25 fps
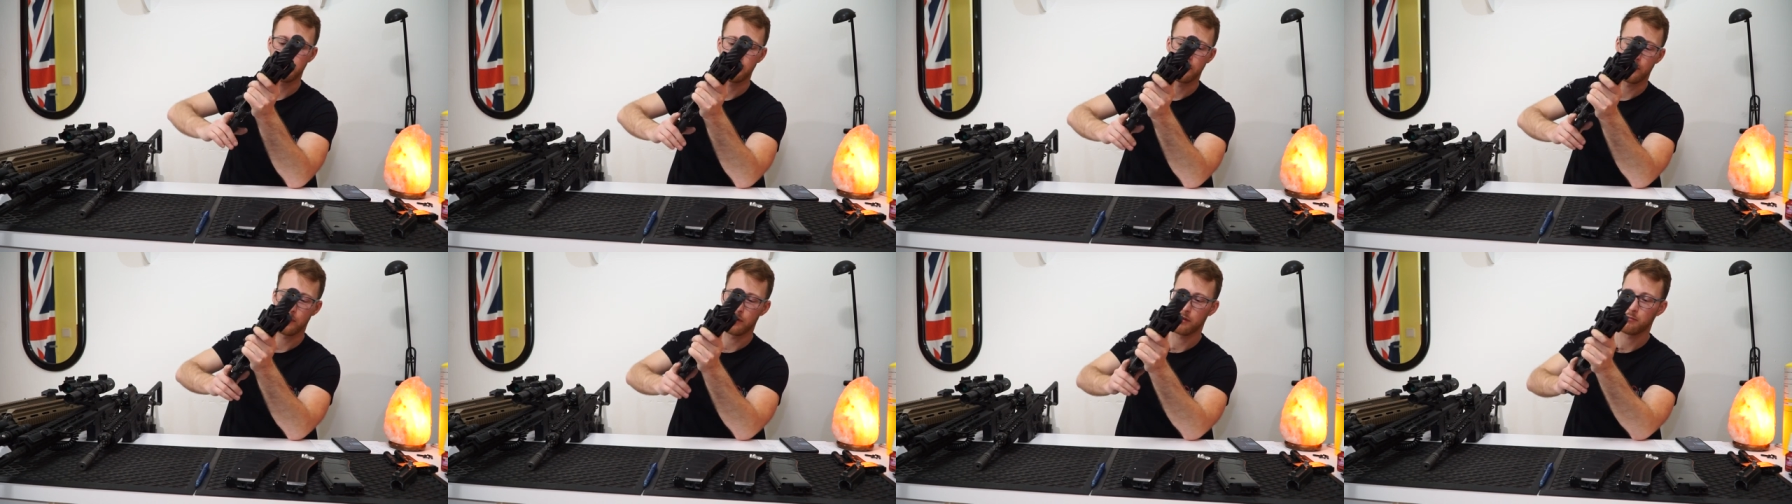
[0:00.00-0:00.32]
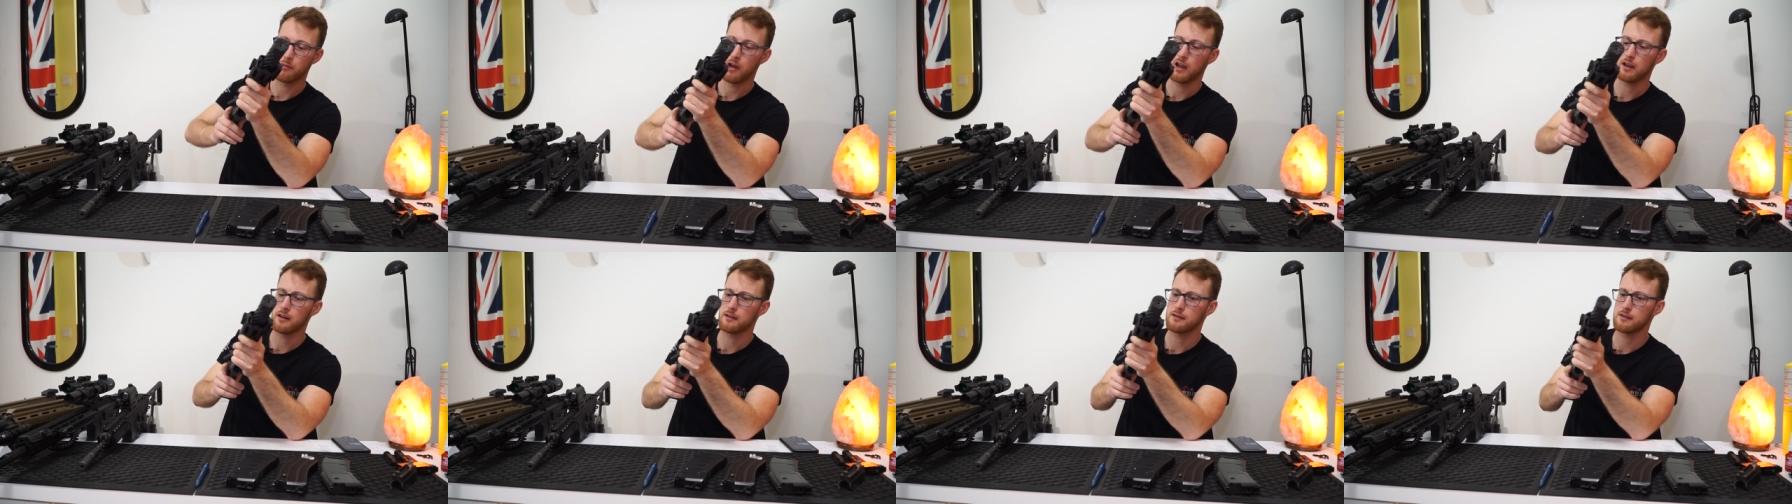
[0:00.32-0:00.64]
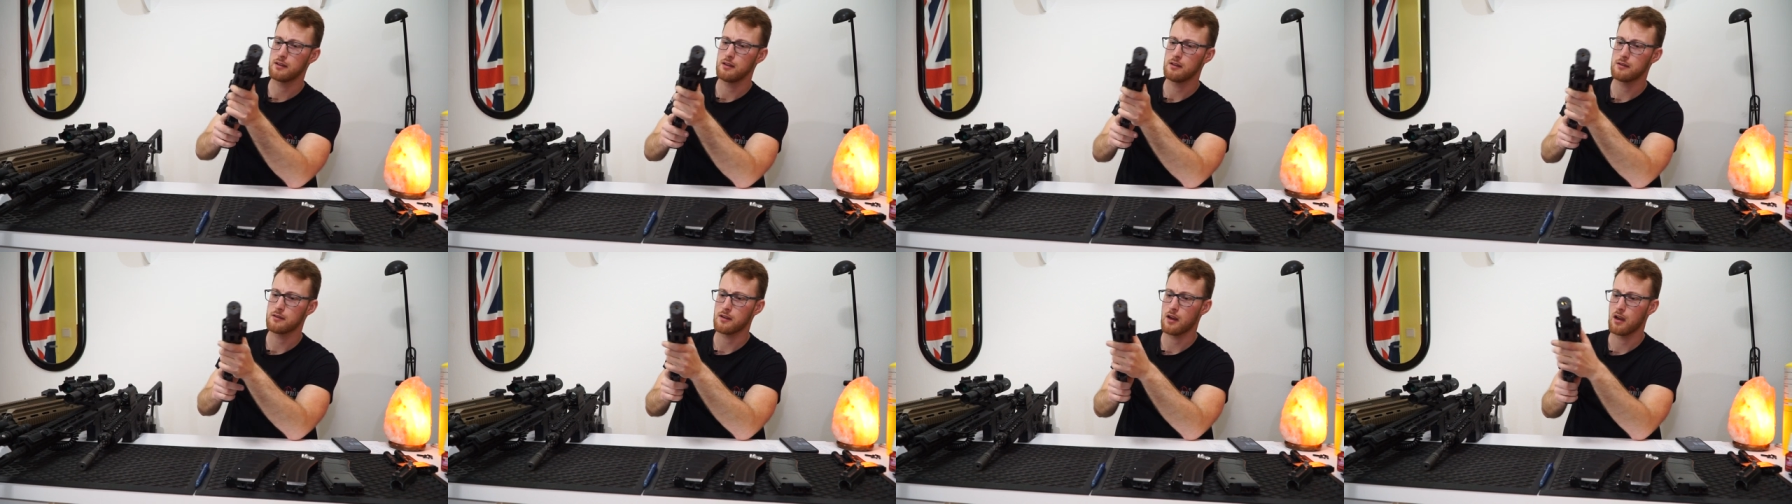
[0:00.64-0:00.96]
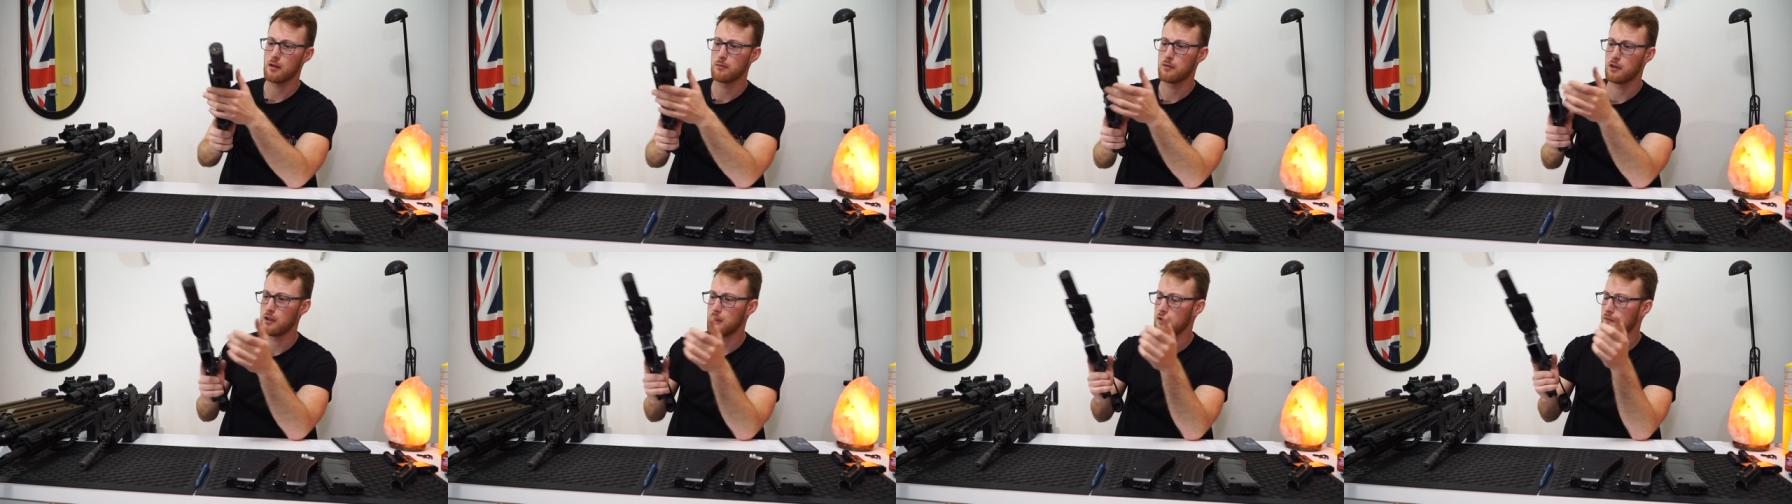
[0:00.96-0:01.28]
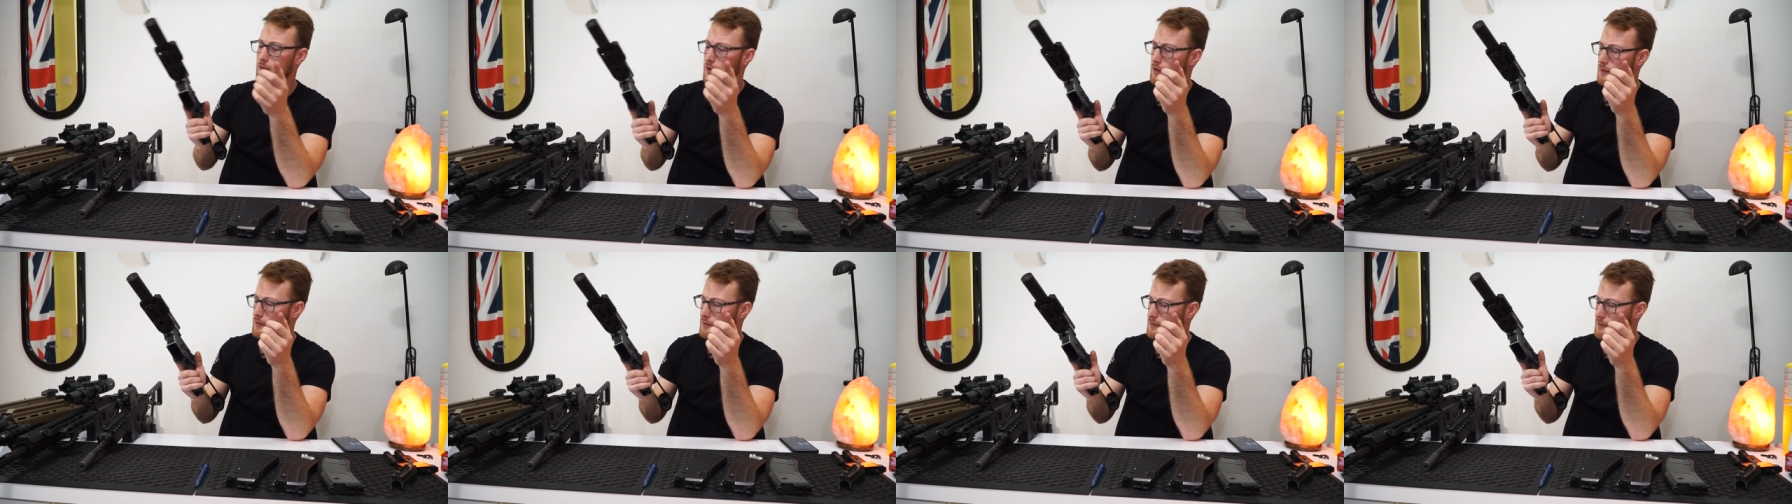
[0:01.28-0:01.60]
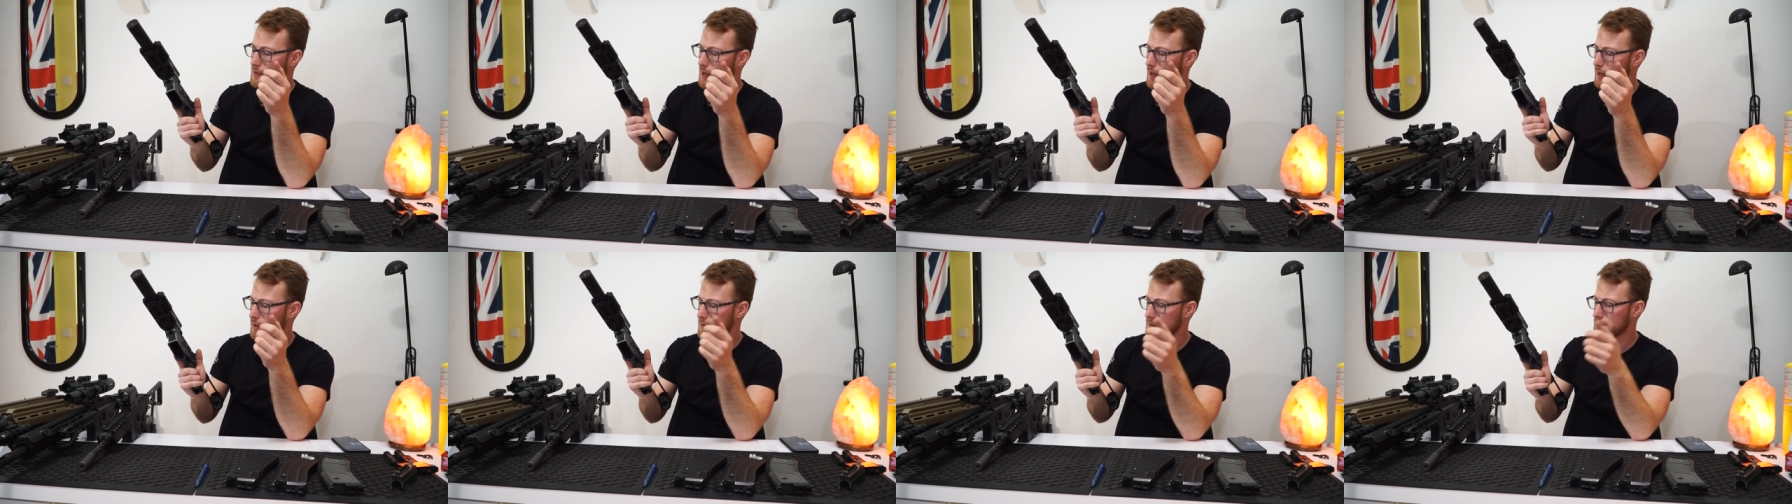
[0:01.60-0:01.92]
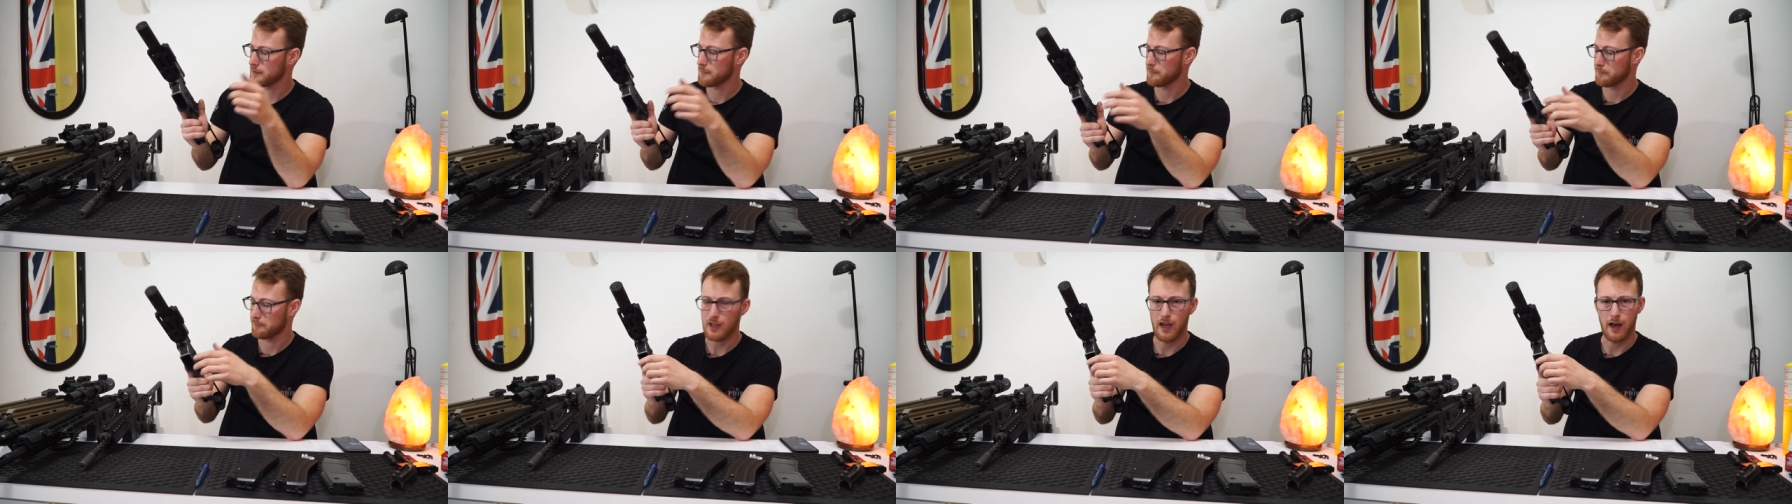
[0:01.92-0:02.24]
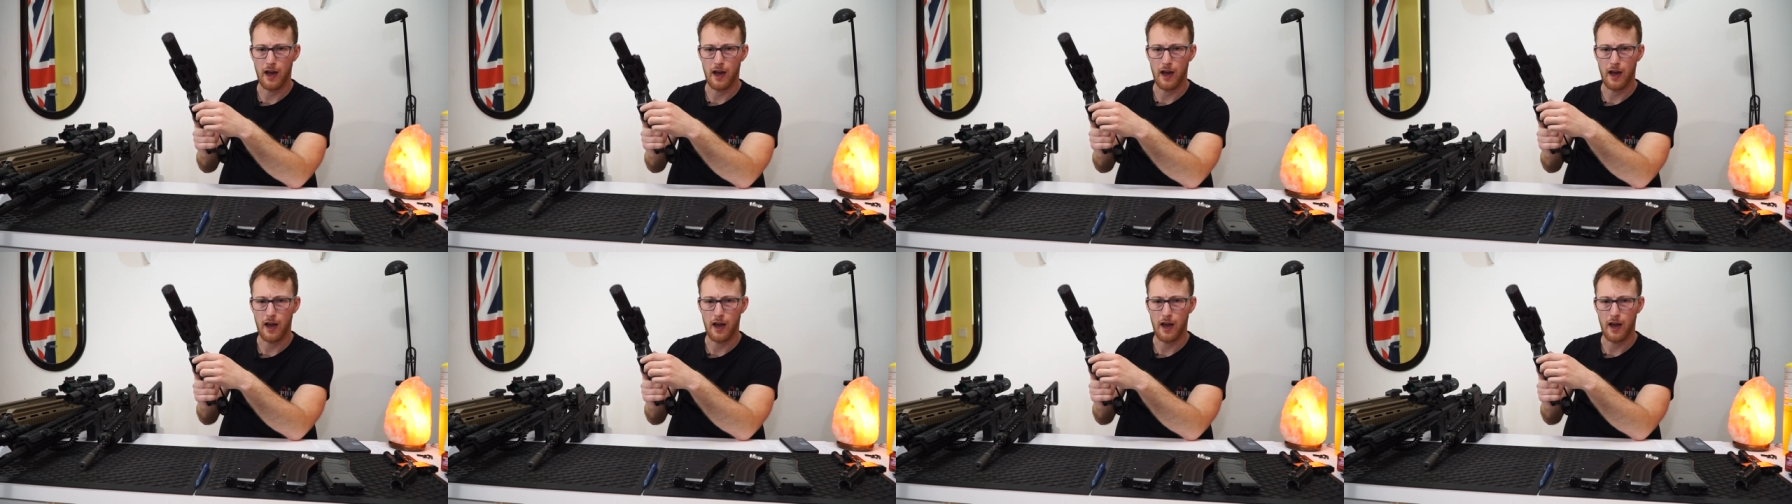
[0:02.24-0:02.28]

for the magazines, I believe, and the size.